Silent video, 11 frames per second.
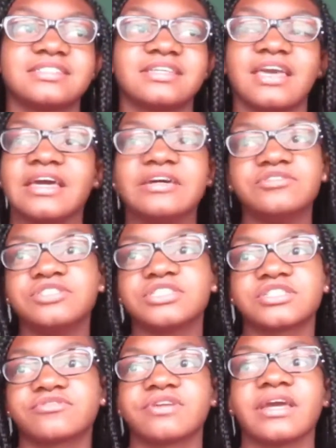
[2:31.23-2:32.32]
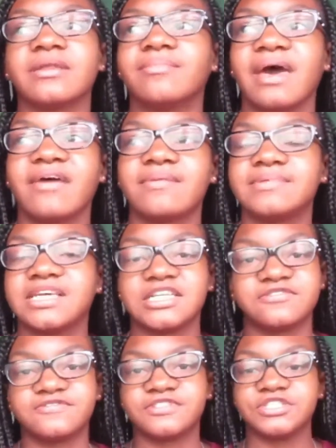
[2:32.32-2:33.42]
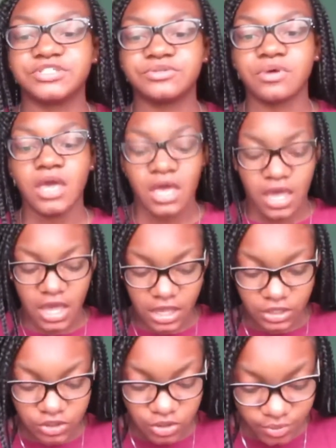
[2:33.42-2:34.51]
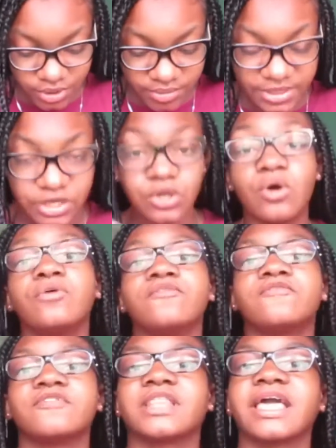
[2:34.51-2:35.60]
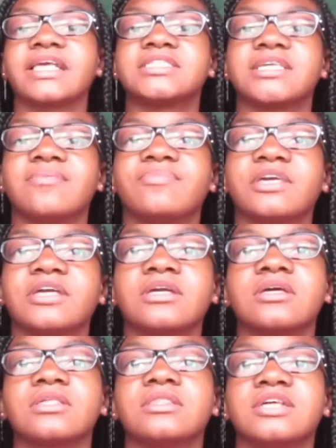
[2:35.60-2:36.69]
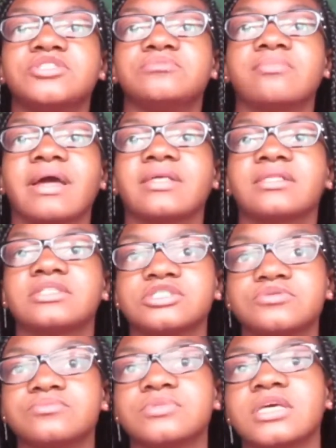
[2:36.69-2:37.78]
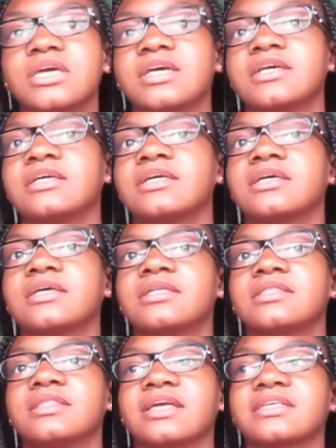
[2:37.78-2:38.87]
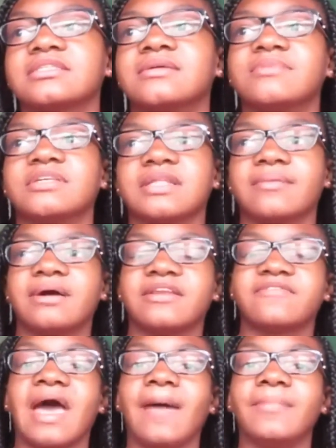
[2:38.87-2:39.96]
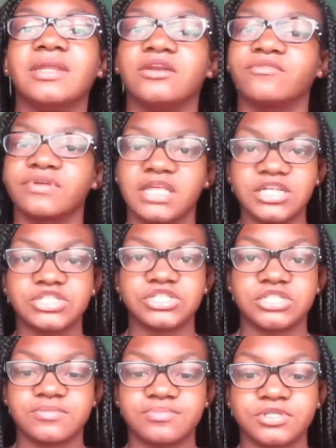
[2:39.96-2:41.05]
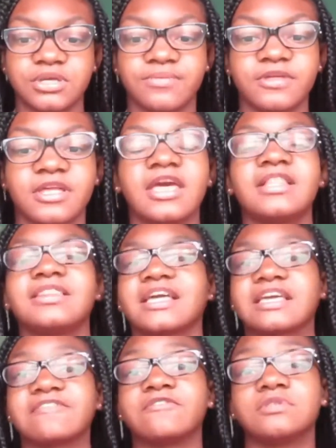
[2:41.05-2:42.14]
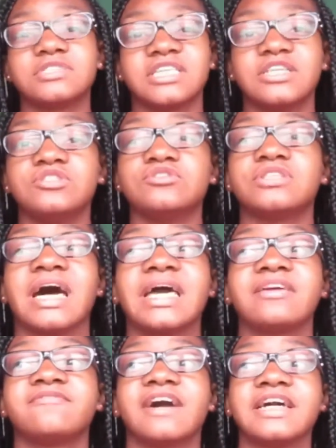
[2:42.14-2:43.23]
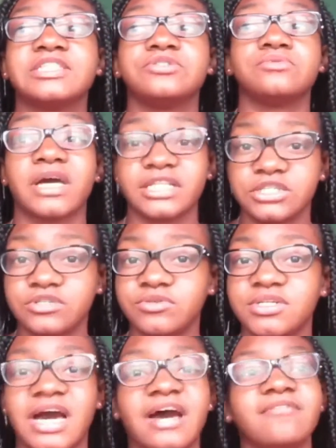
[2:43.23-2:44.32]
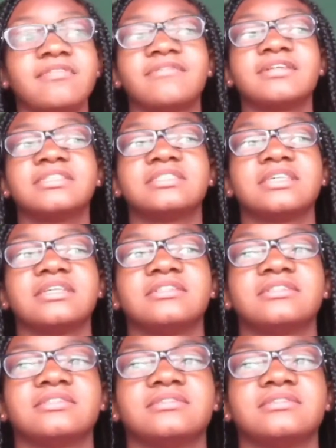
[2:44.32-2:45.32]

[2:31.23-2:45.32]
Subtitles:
yeah, it'll just create a bad reputation for you, and you don't want to be known for like something that you might do, like something that might have happened in a relationship or something. Like if you send nudes, I advise you not to do it. I've never sent